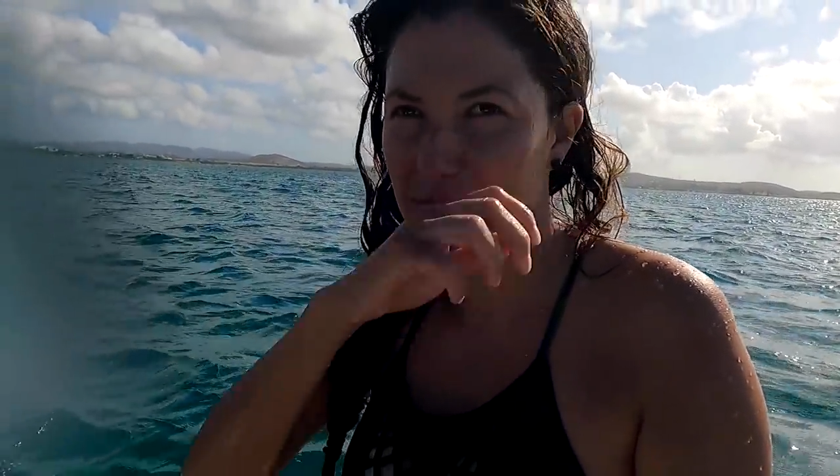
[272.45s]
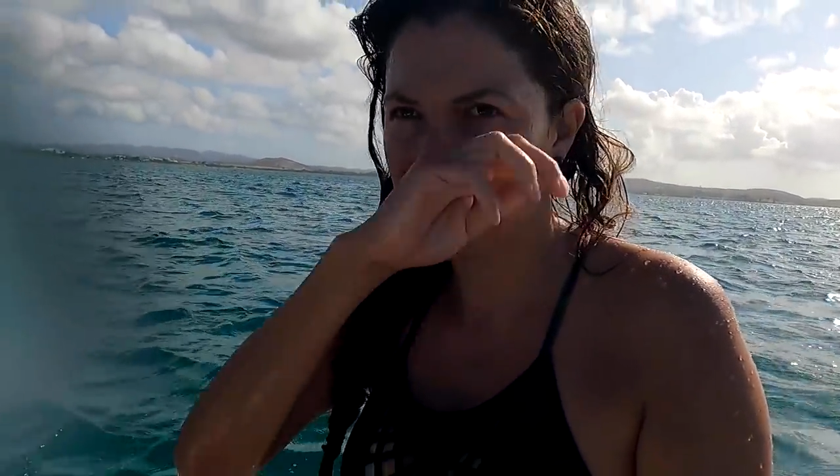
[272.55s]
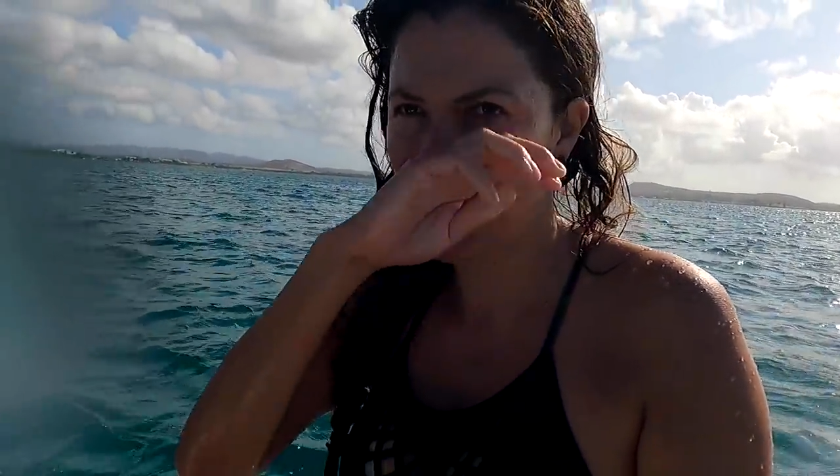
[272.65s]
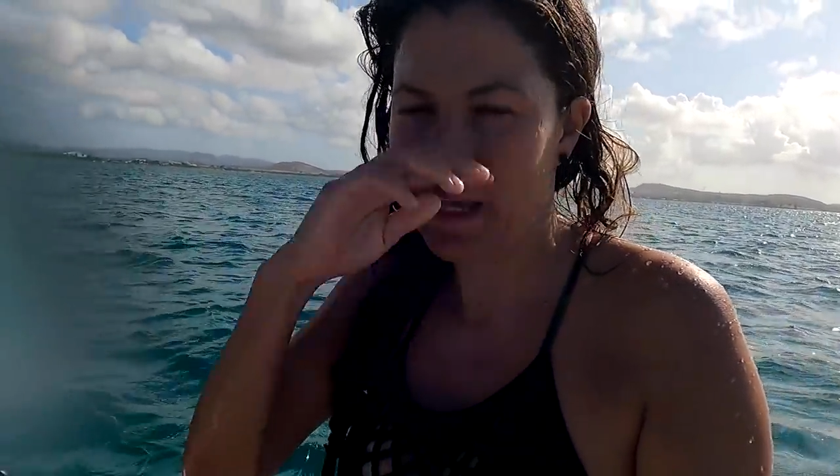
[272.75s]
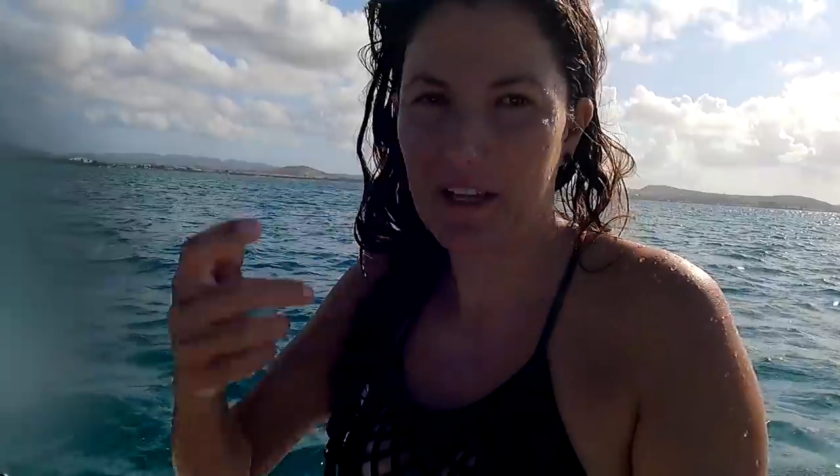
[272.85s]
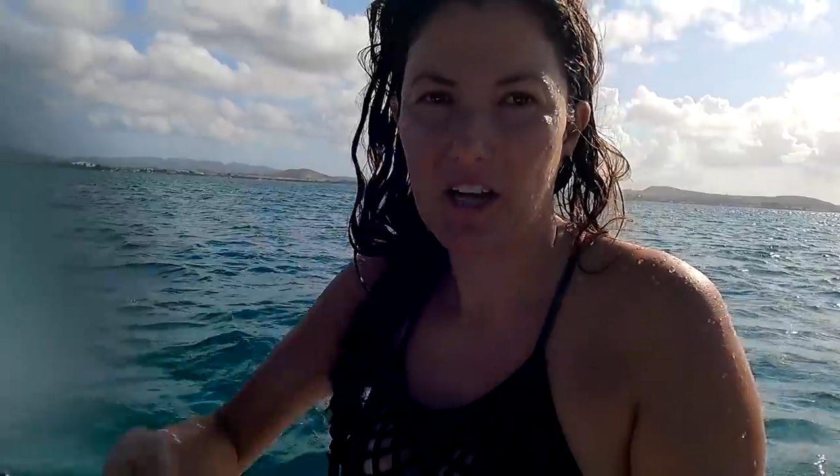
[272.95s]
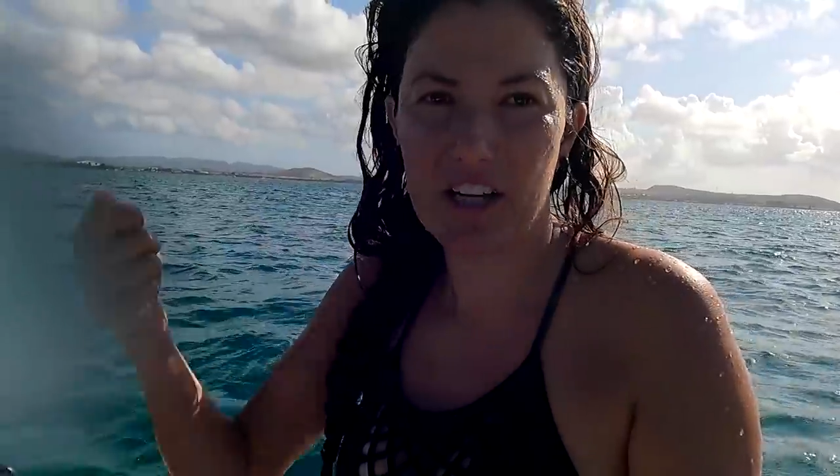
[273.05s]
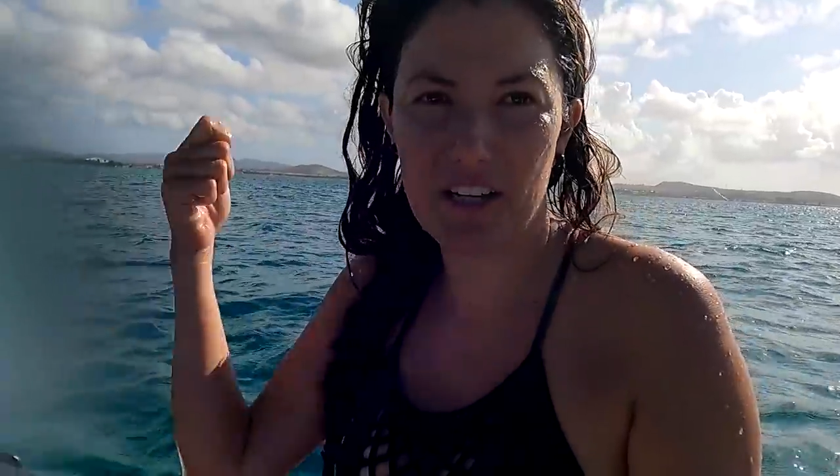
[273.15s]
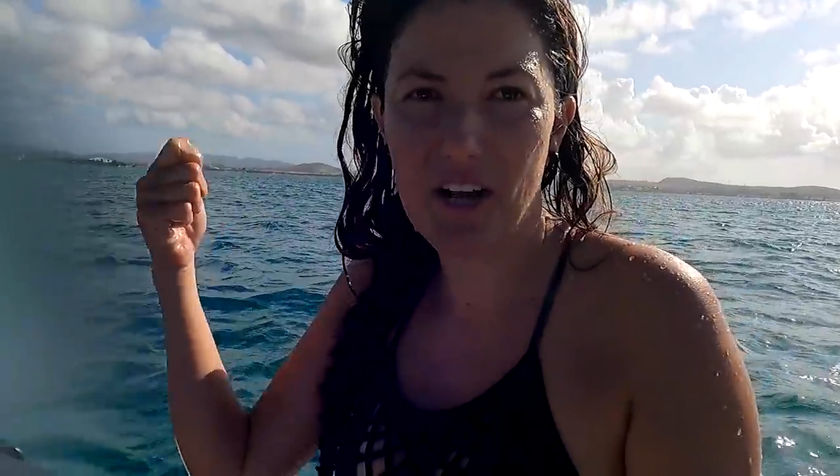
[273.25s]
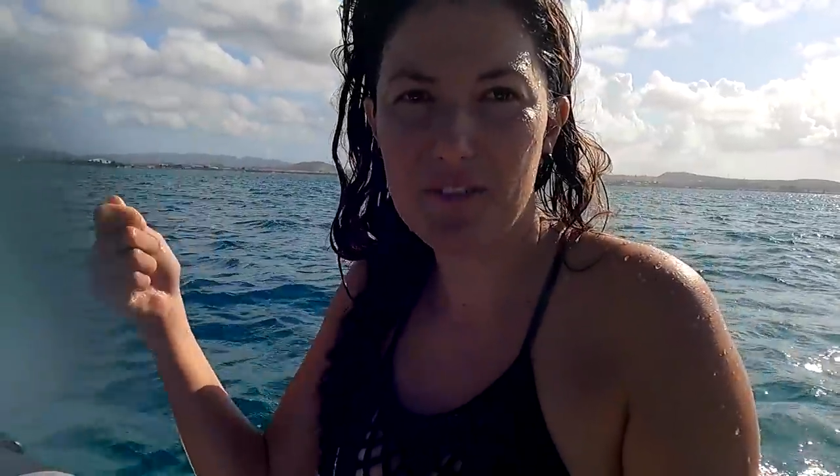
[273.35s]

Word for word: like cut it